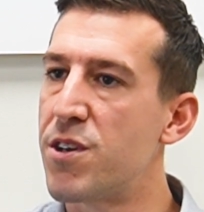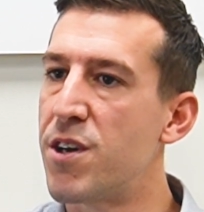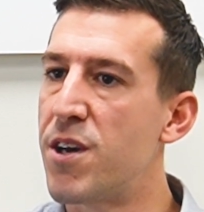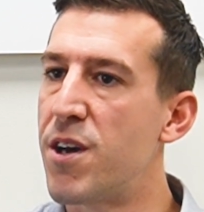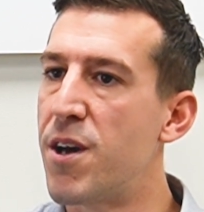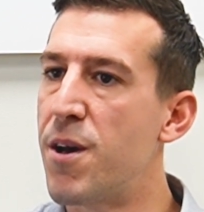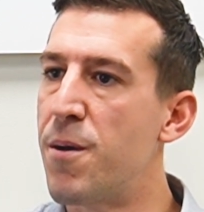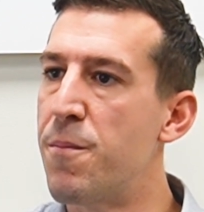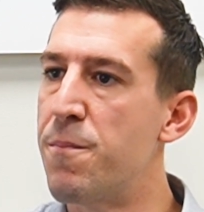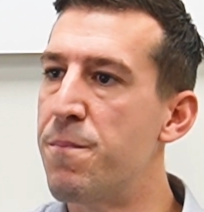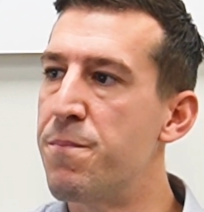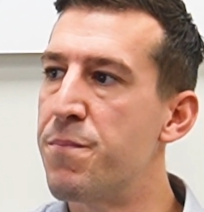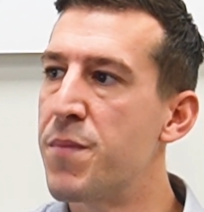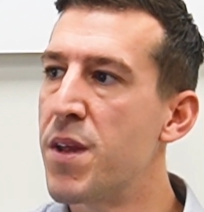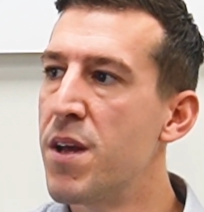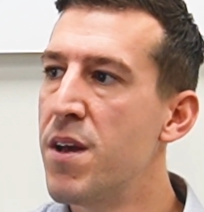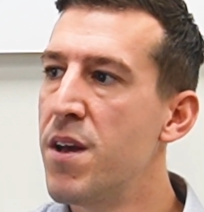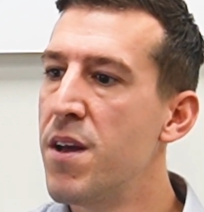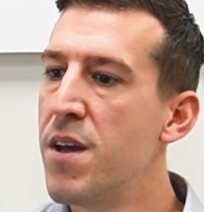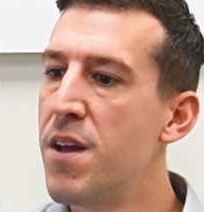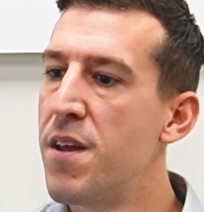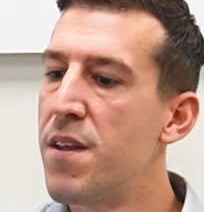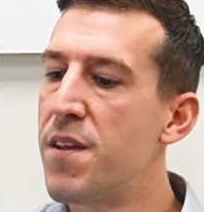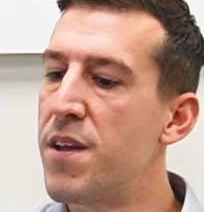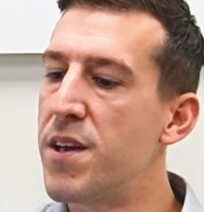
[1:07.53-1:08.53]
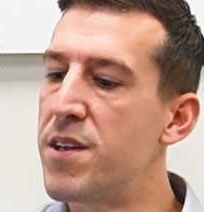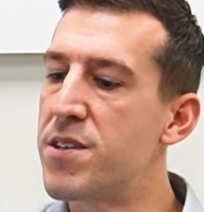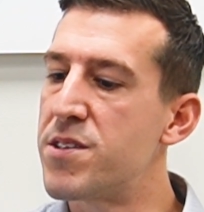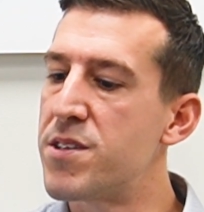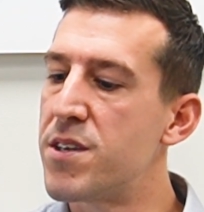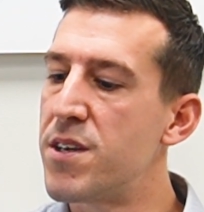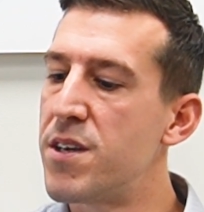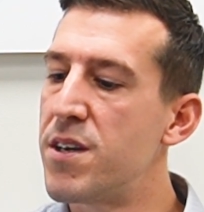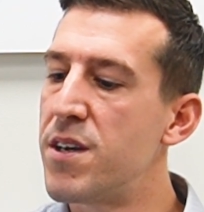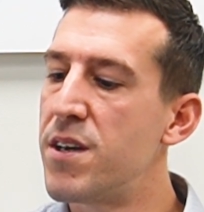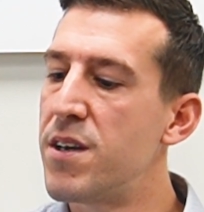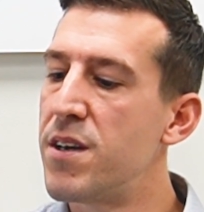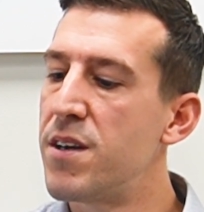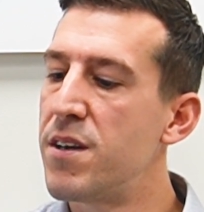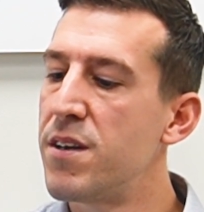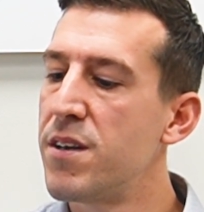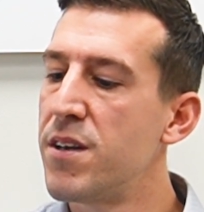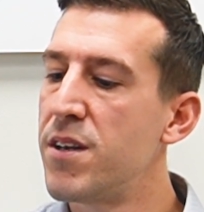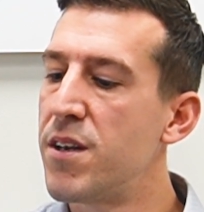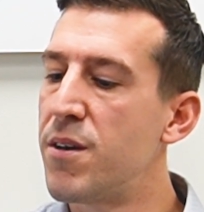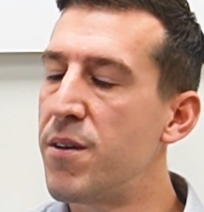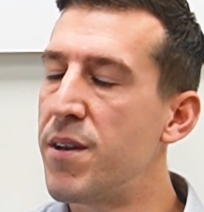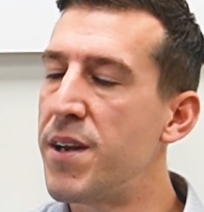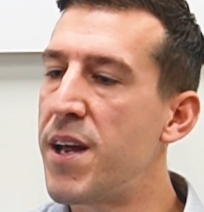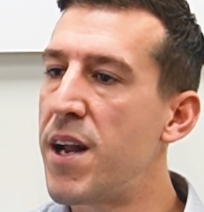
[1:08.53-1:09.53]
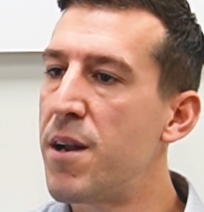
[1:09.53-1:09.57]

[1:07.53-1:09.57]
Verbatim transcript: Um, there's a you know an